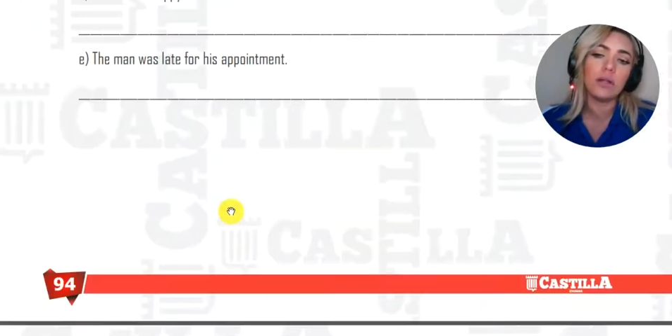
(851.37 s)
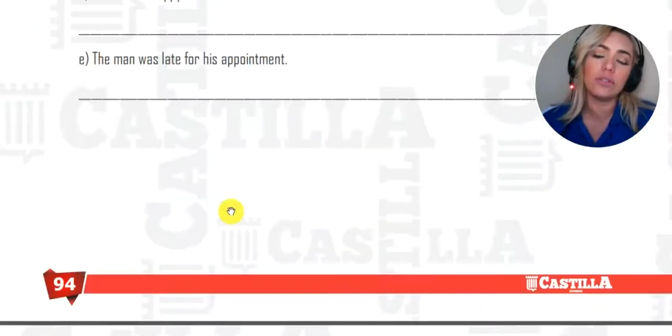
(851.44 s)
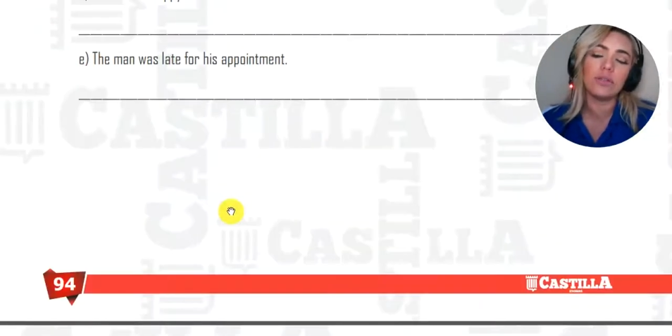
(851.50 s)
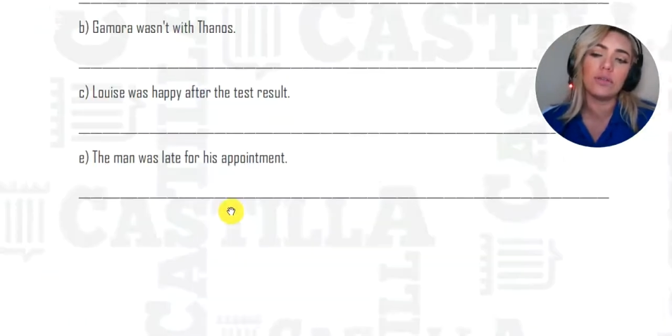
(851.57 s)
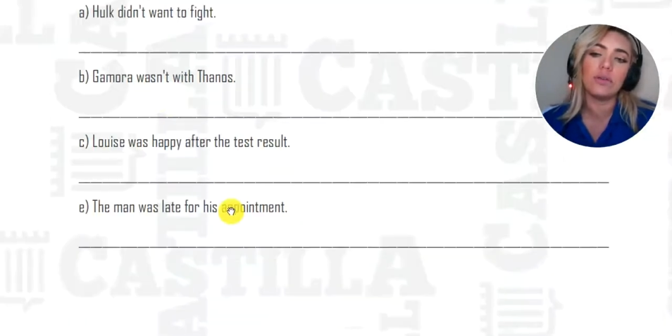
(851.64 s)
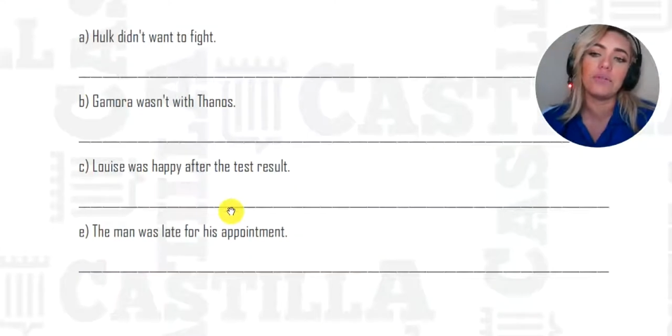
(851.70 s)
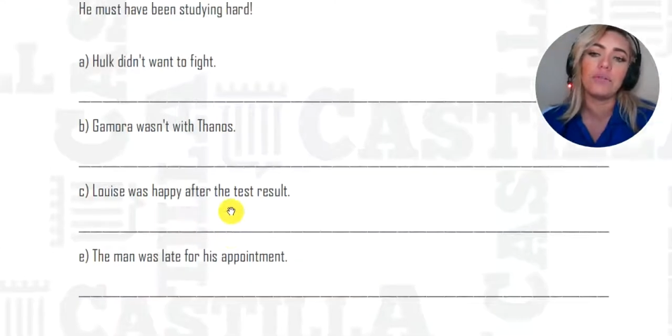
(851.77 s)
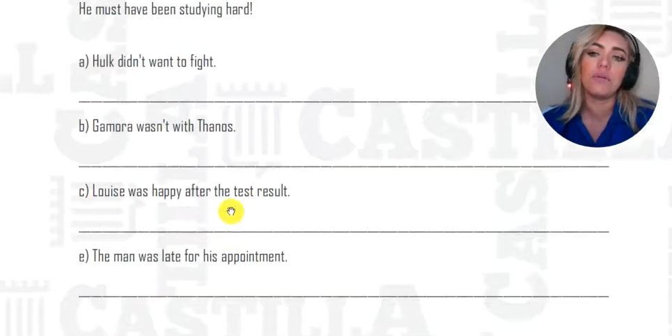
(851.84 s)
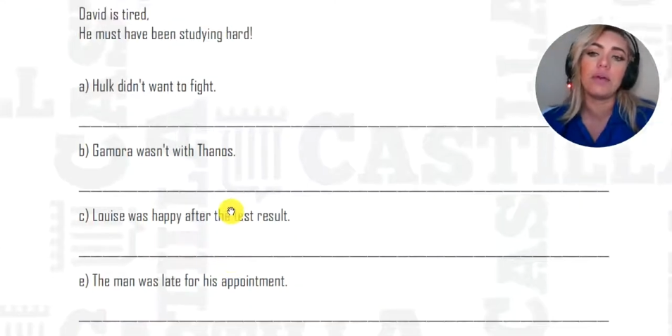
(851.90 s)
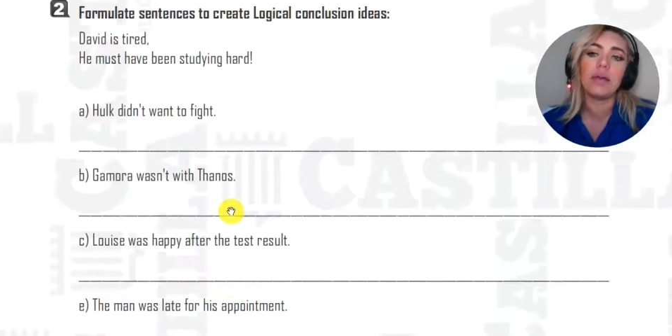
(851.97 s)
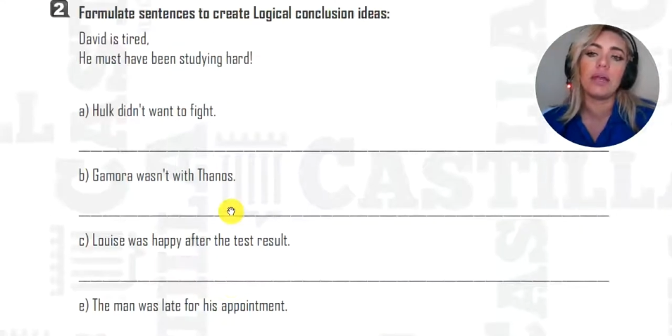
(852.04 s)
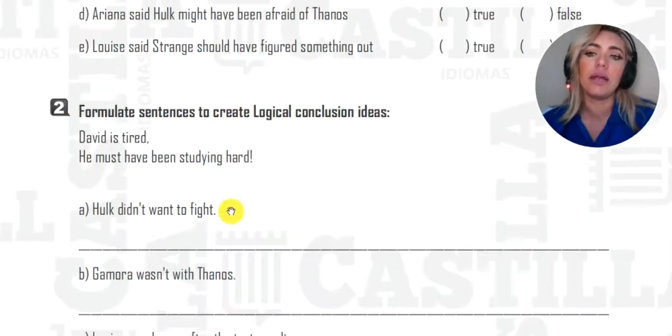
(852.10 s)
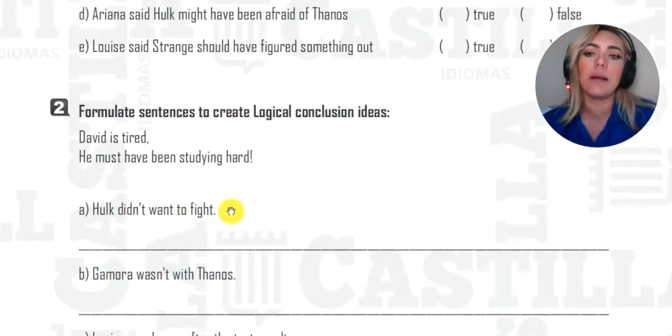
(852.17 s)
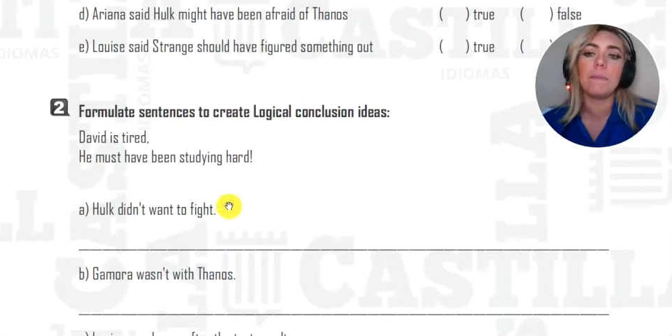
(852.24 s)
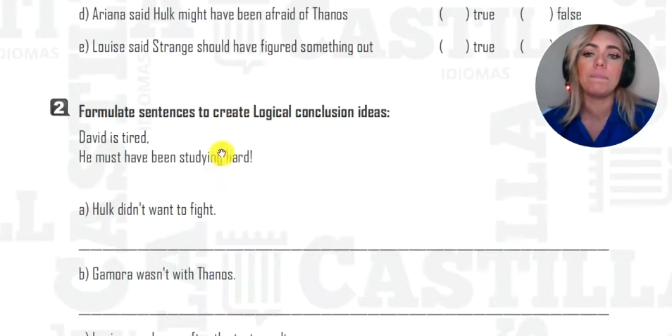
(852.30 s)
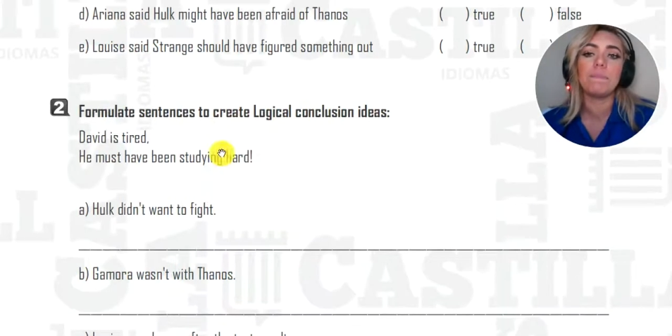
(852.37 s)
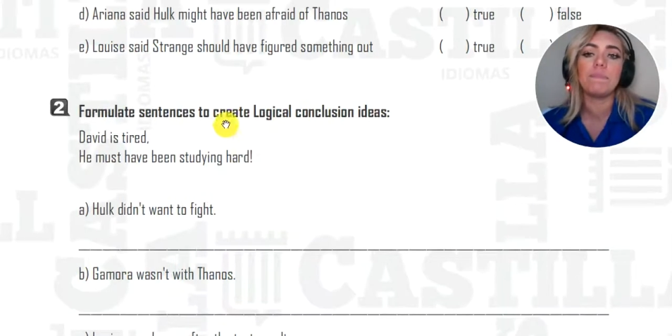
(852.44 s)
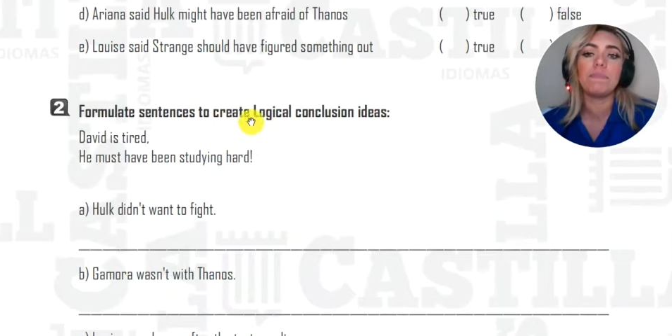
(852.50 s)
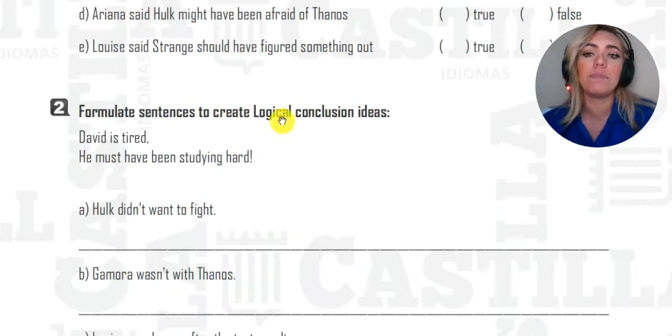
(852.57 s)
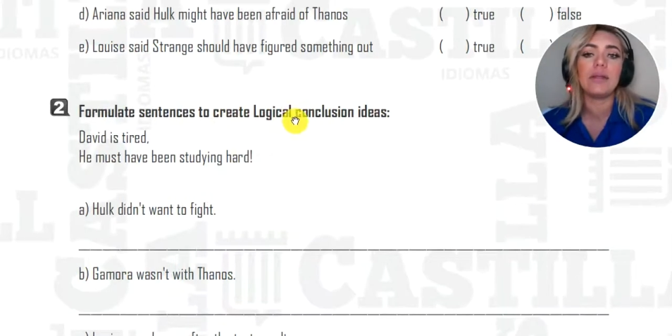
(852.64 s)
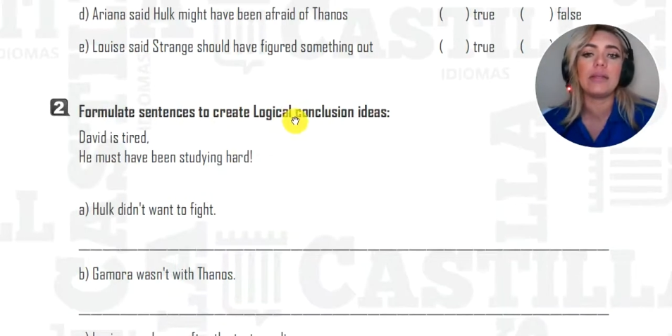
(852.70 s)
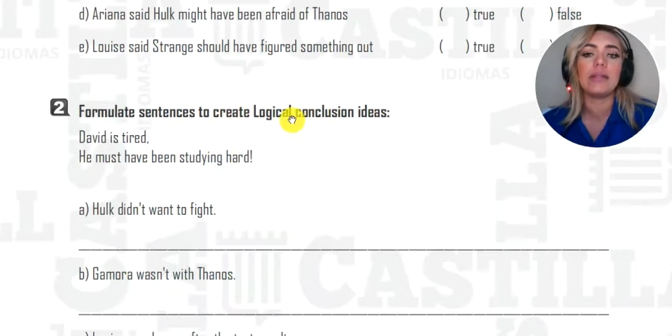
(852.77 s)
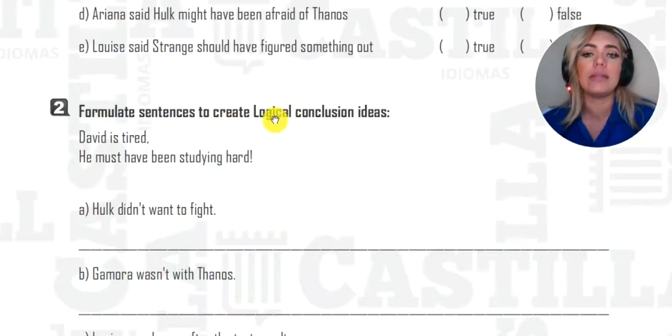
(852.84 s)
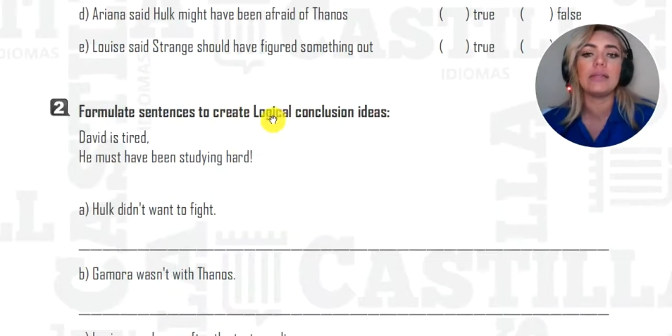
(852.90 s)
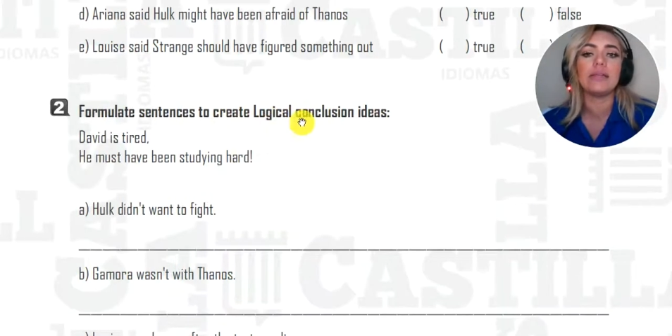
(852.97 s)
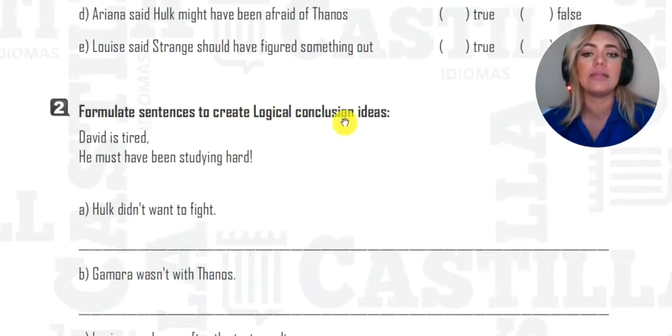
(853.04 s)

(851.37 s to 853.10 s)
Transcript: So you're gonna put in this